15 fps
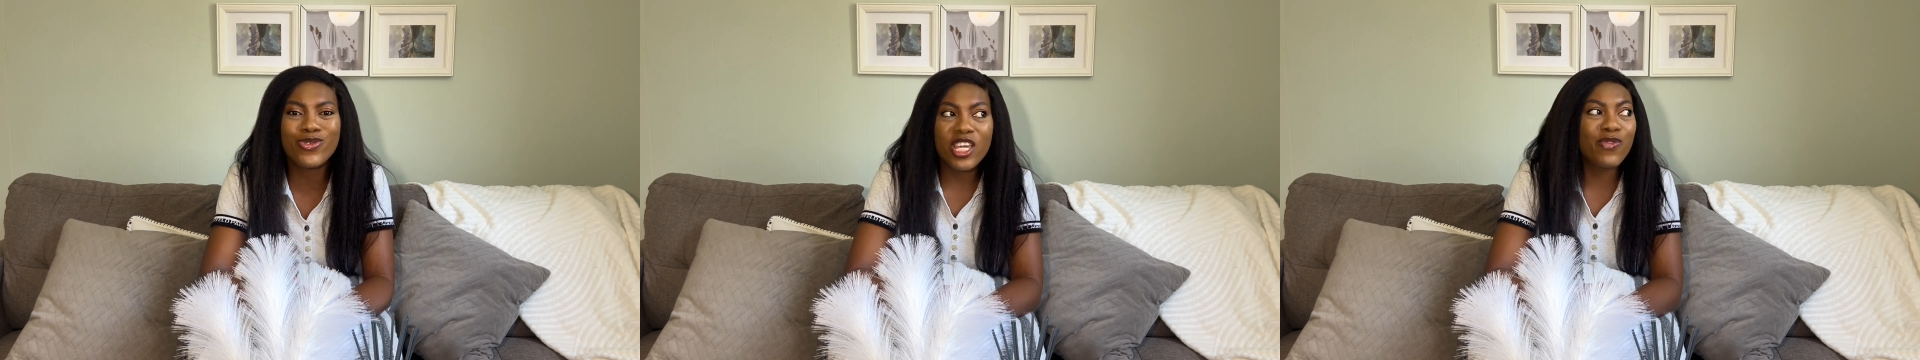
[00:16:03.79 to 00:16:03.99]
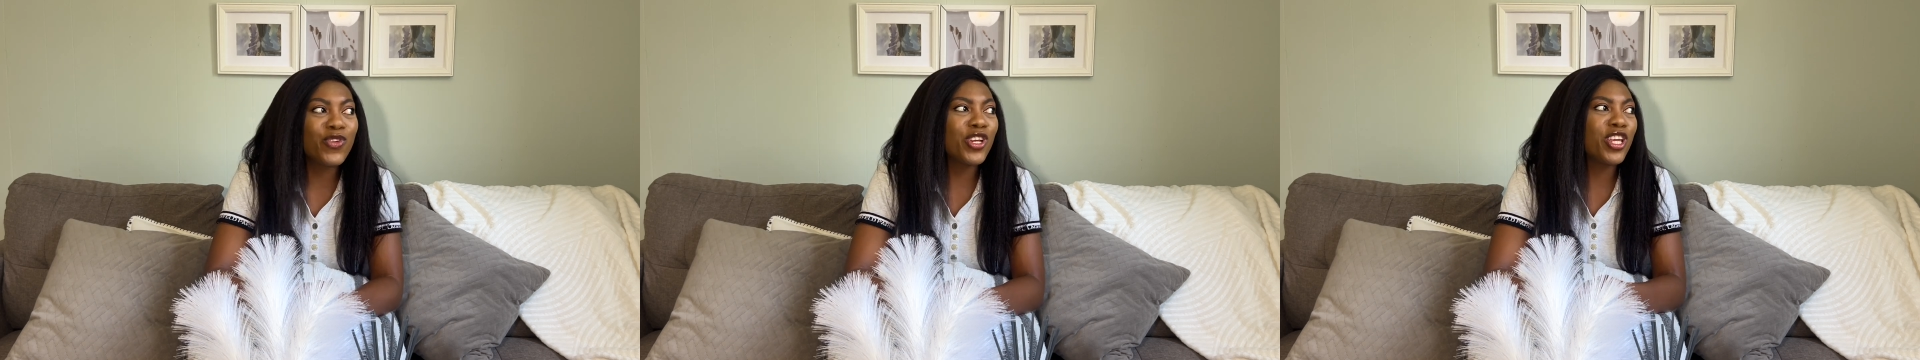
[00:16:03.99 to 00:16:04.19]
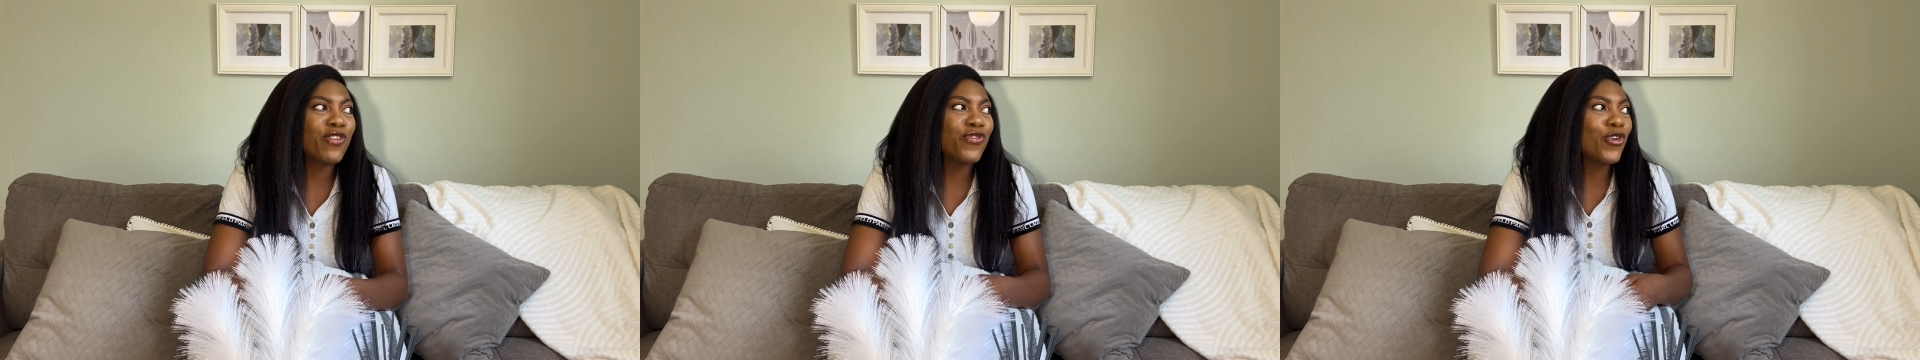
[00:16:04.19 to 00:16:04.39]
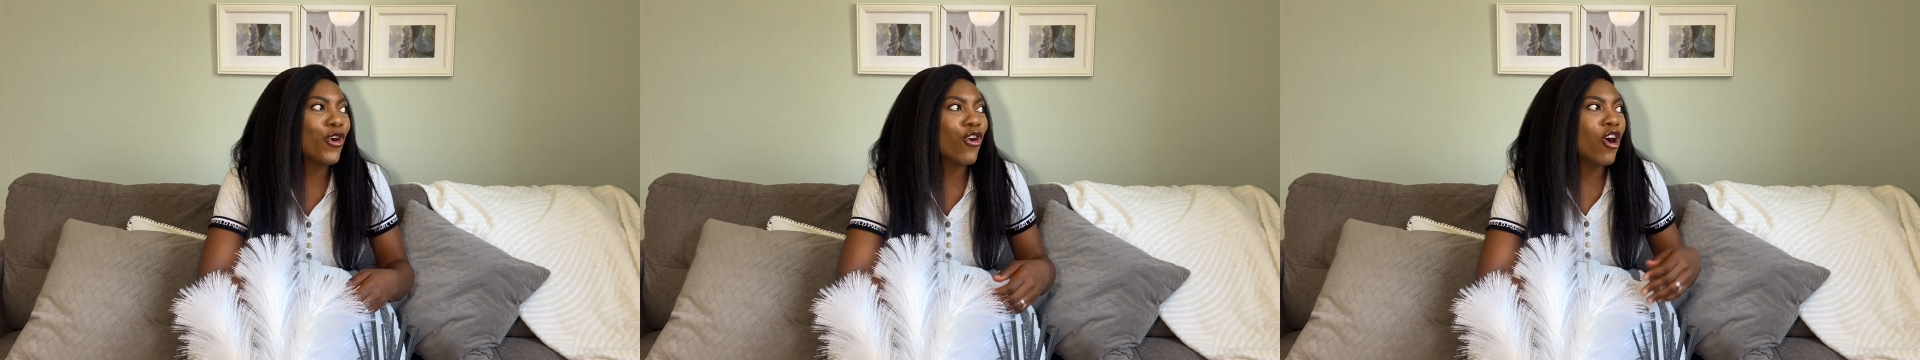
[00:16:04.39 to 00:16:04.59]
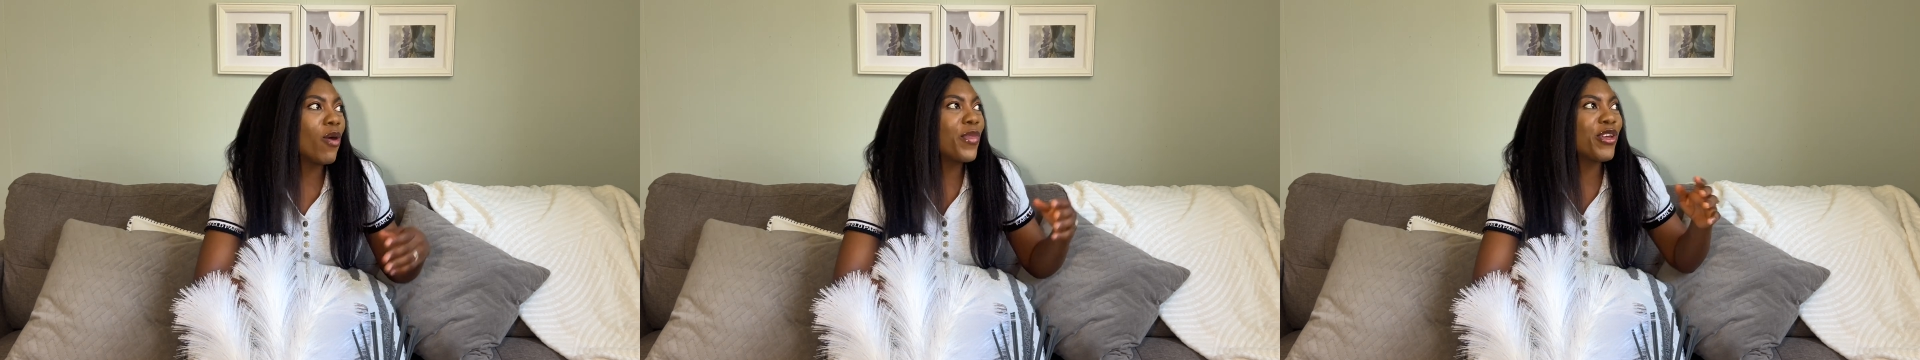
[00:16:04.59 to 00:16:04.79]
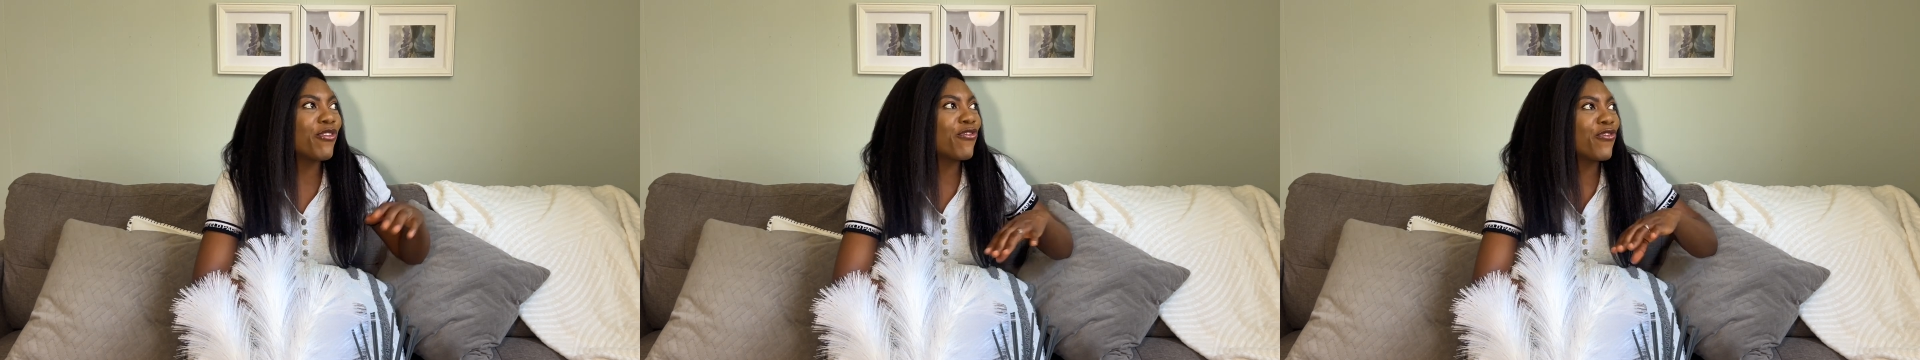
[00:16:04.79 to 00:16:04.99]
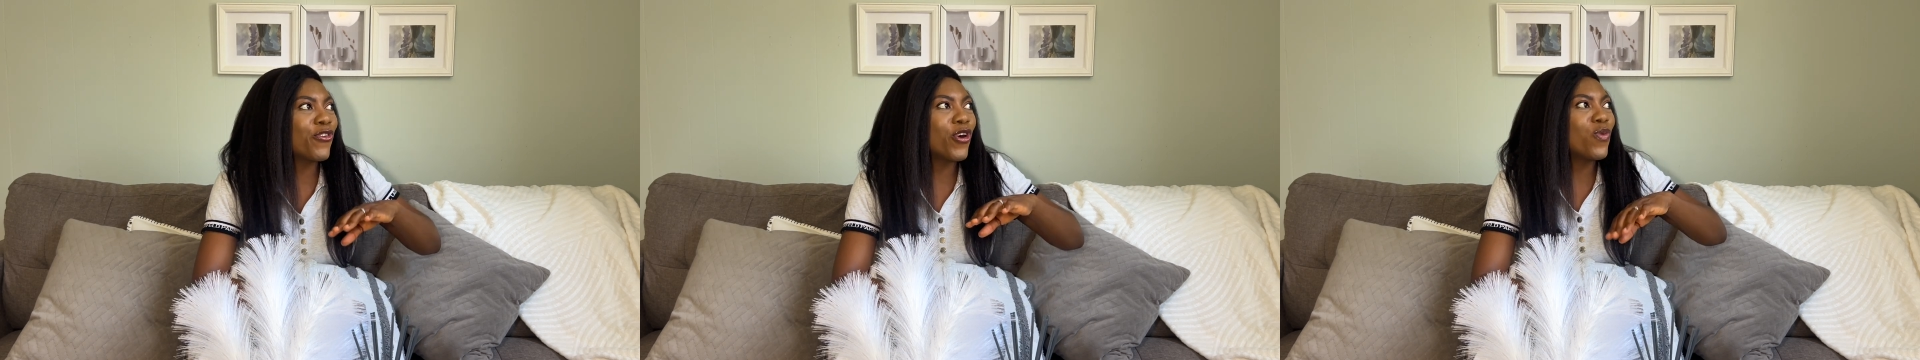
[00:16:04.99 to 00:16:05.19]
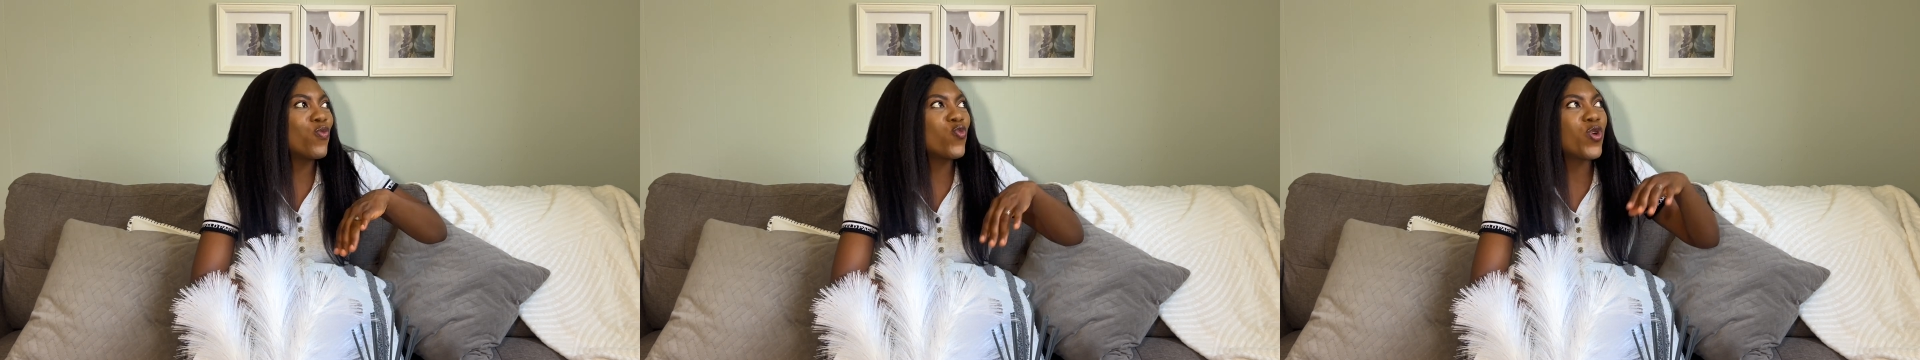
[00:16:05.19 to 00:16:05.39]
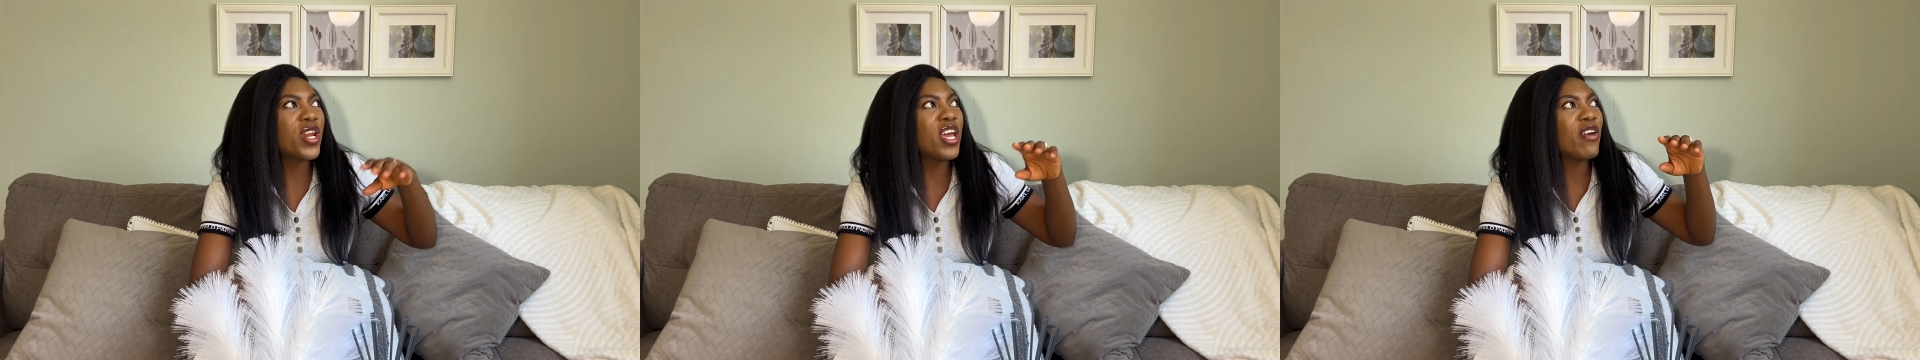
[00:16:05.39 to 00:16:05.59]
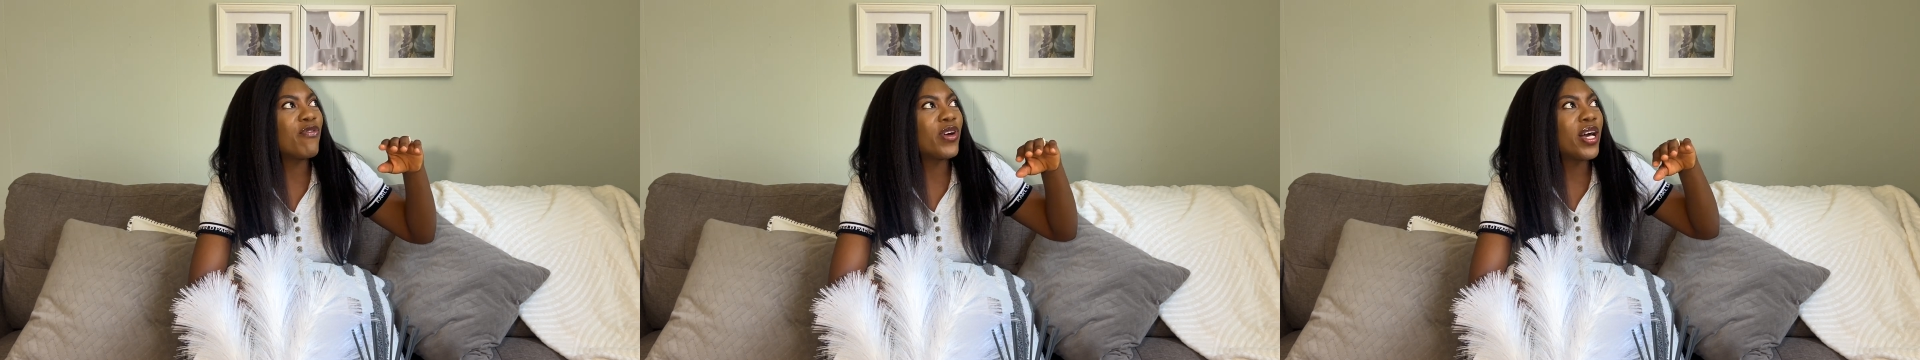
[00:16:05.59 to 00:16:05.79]
Even if you're coming from
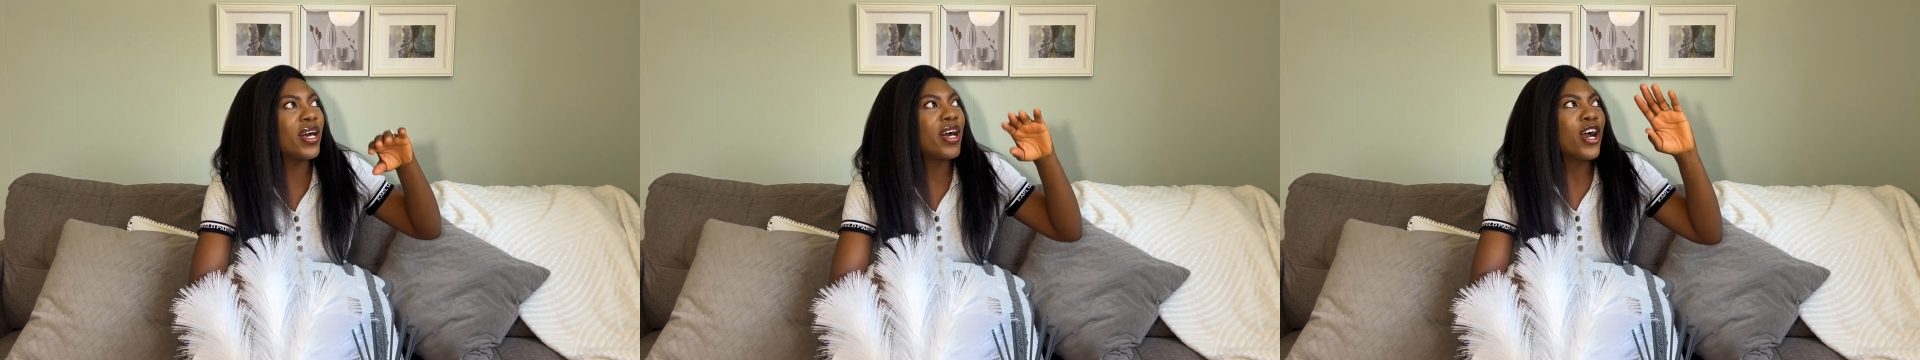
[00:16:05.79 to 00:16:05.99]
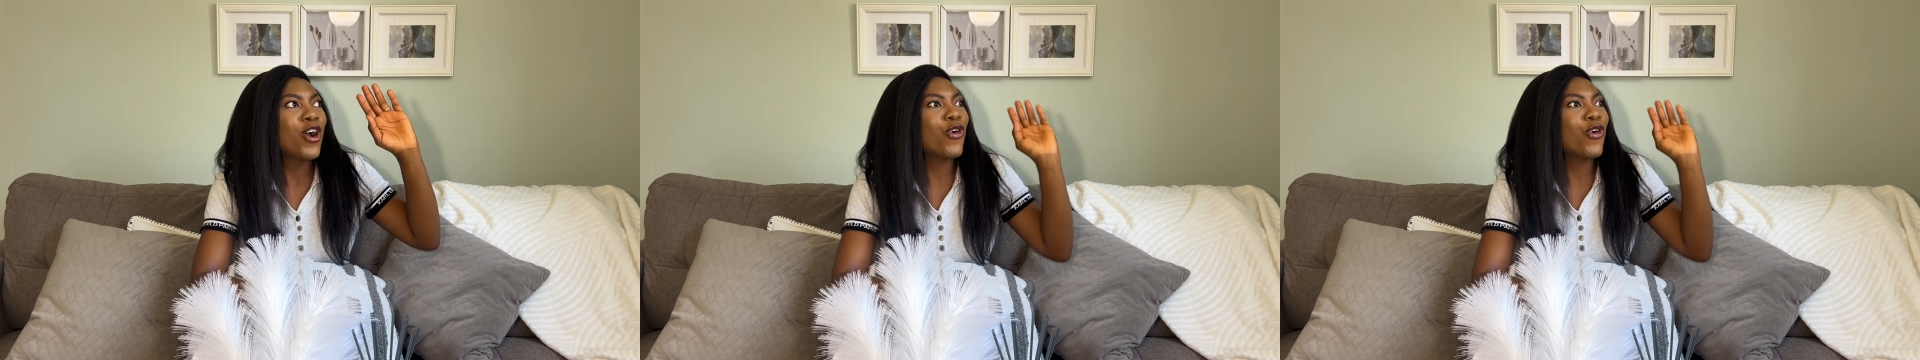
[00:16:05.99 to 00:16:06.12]
whatever